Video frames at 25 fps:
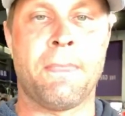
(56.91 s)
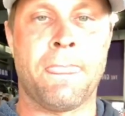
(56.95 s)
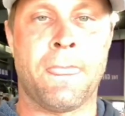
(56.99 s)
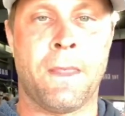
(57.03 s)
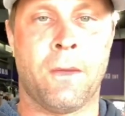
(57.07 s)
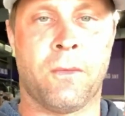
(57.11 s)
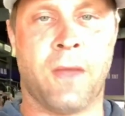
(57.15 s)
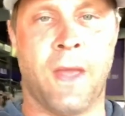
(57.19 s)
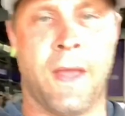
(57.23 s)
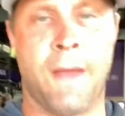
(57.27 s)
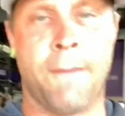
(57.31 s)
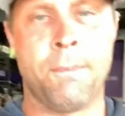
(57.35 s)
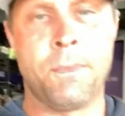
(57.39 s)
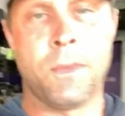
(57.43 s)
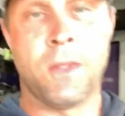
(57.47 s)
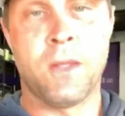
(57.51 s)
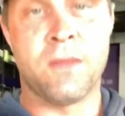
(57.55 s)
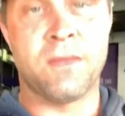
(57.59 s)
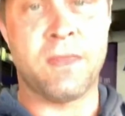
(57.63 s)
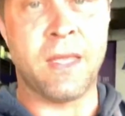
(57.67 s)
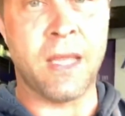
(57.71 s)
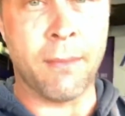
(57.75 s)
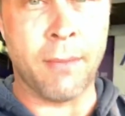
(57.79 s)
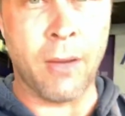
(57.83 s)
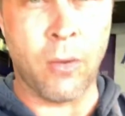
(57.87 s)
Okay,
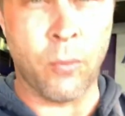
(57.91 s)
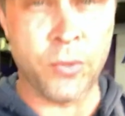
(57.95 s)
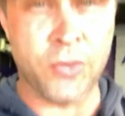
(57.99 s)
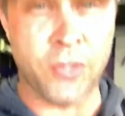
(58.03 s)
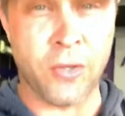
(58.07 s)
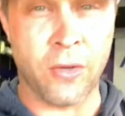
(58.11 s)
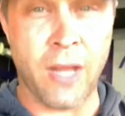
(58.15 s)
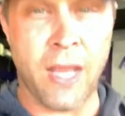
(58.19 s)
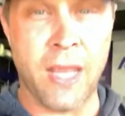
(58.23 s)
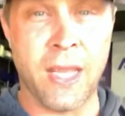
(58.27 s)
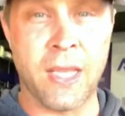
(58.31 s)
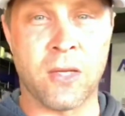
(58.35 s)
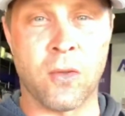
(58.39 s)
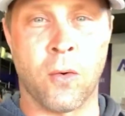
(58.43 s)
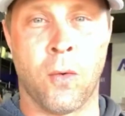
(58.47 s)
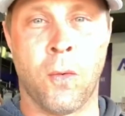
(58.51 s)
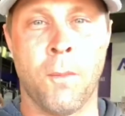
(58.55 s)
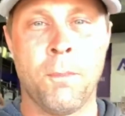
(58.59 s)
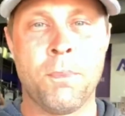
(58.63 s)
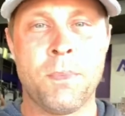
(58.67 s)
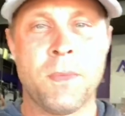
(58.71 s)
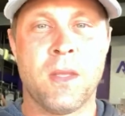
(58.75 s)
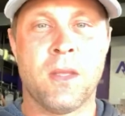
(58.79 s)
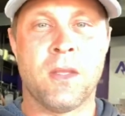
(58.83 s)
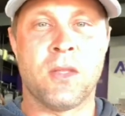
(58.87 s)
think about with your ankle,
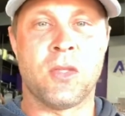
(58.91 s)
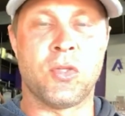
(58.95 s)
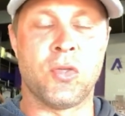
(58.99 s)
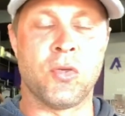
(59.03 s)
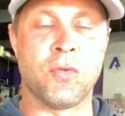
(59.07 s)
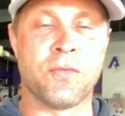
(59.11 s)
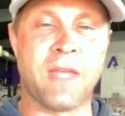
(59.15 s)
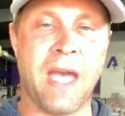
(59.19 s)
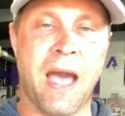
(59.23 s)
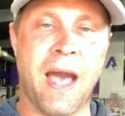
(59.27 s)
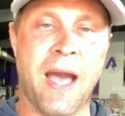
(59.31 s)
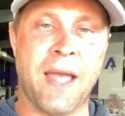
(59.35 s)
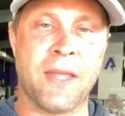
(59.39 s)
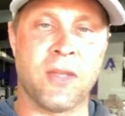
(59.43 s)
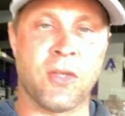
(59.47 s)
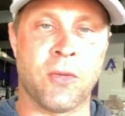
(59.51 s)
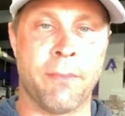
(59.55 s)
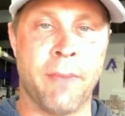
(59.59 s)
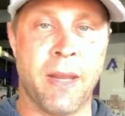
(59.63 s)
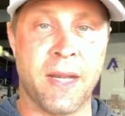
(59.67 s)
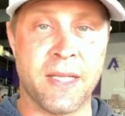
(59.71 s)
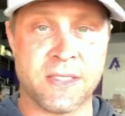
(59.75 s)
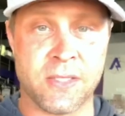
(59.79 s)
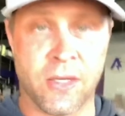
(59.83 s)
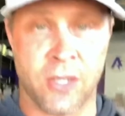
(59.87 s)
you've got your
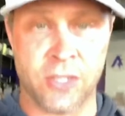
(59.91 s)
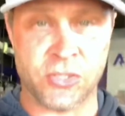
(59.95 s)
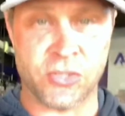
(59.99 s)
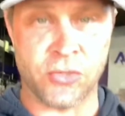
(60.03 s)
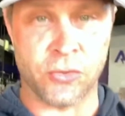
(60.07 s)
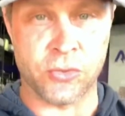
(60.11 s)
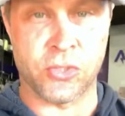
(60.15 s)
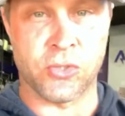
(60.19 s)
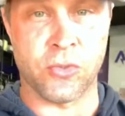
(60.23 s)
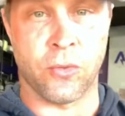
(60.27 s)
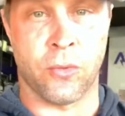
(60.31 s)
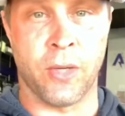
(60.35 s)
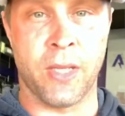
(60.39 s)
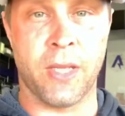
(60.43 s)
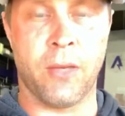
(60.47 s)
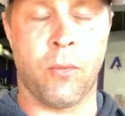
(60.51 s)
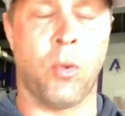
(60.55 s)
metatarsal joint.